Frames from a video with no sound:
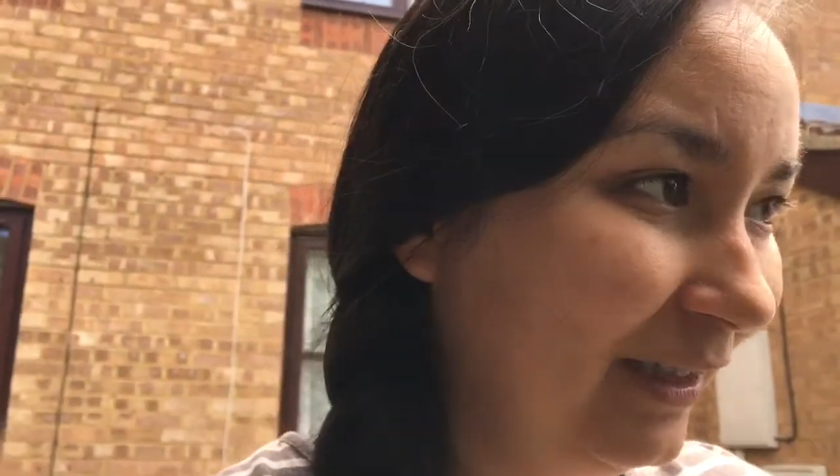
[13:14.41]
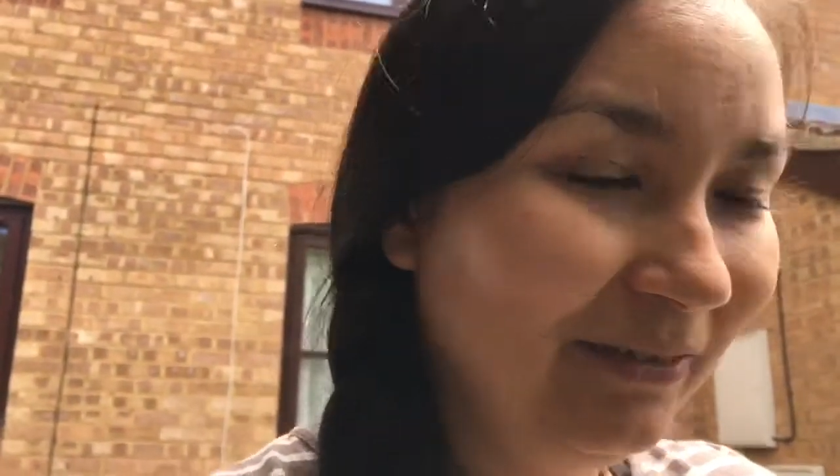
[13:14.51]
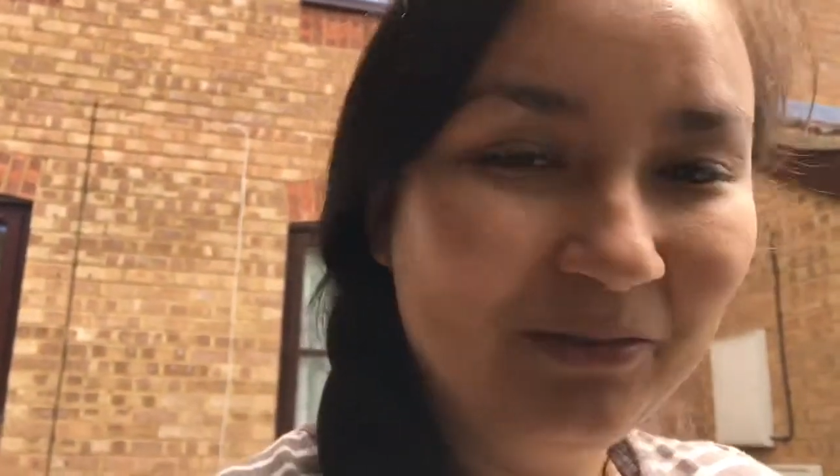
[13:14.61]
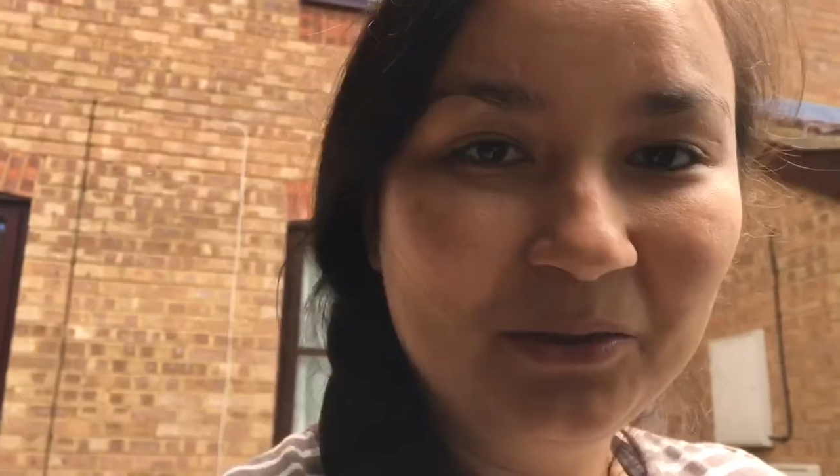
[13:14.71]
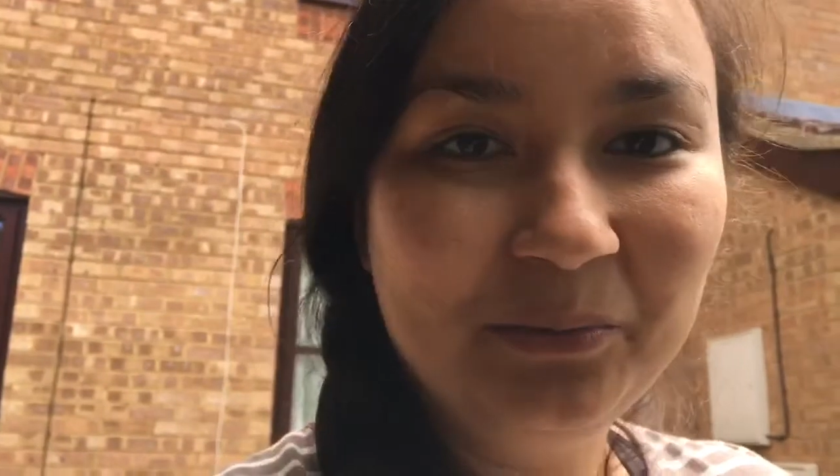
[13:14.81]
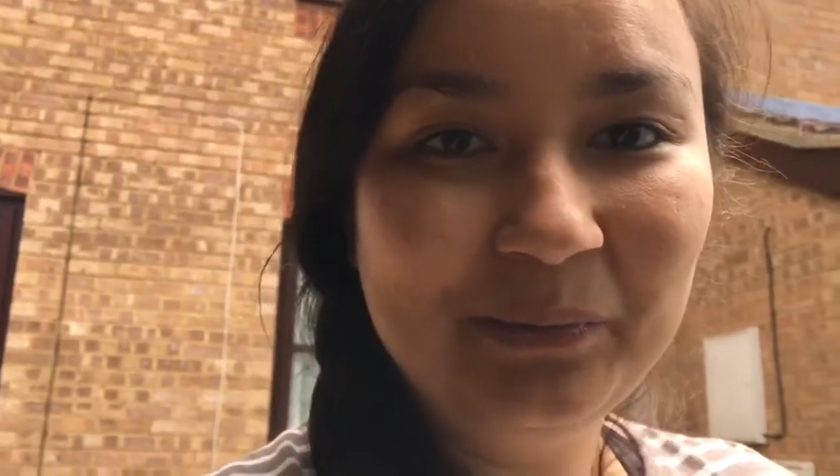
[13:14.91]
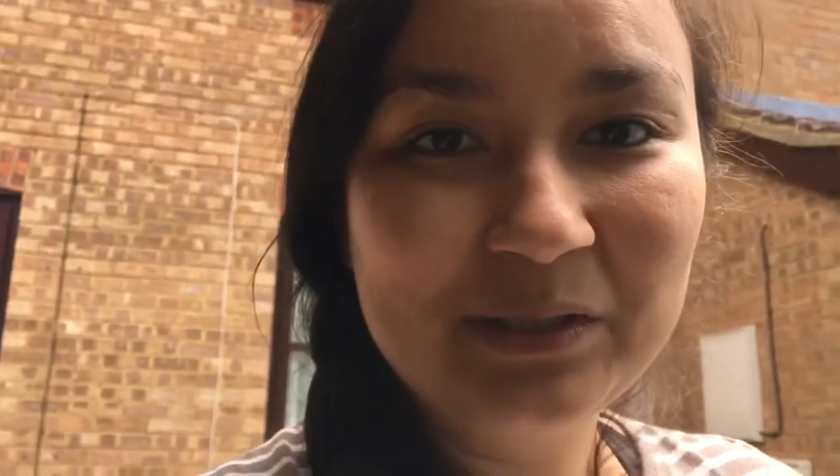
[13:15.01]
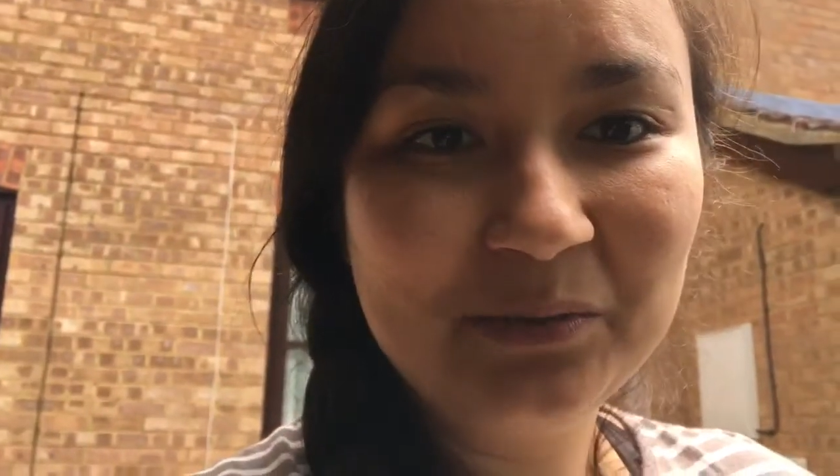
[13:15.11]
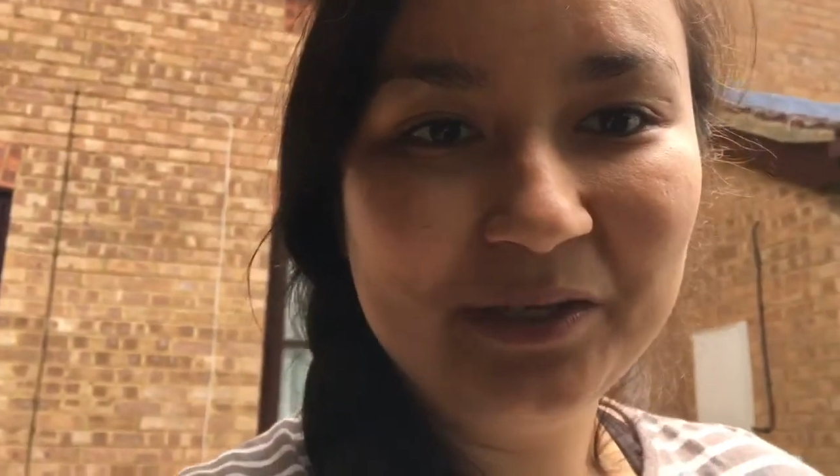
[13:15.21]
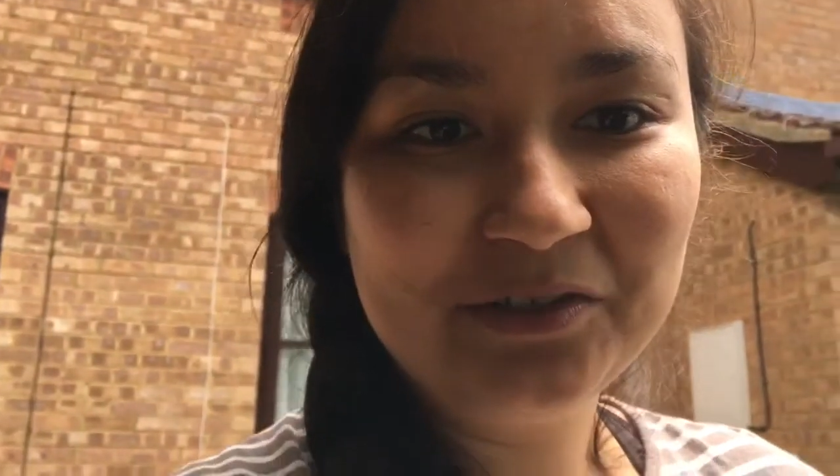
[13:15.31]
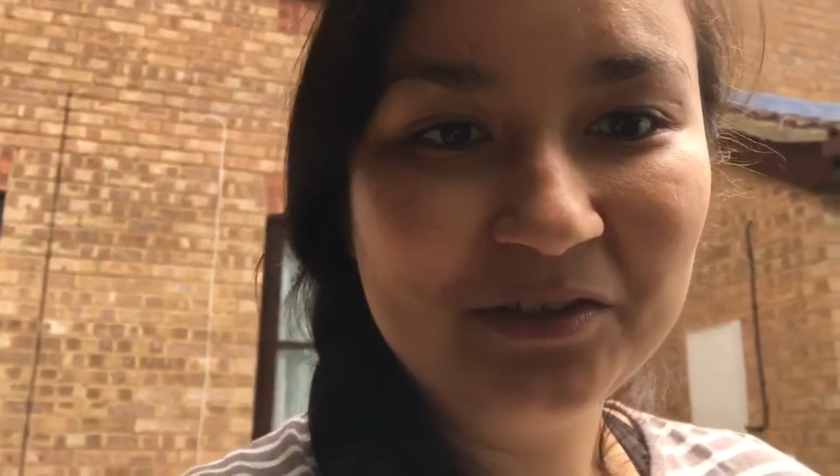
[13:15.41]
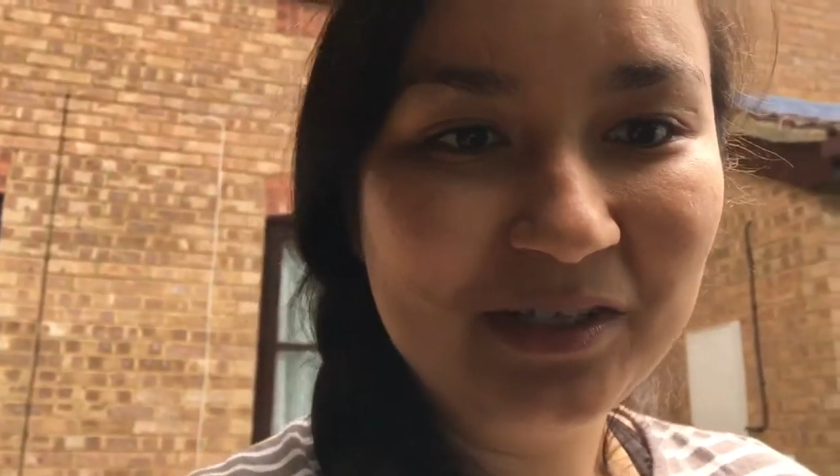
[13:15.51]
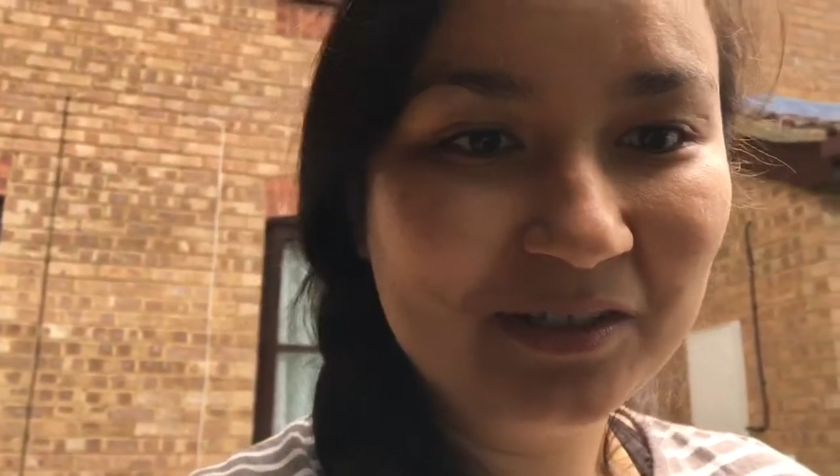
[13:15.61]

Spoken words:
even though we went to Waitrose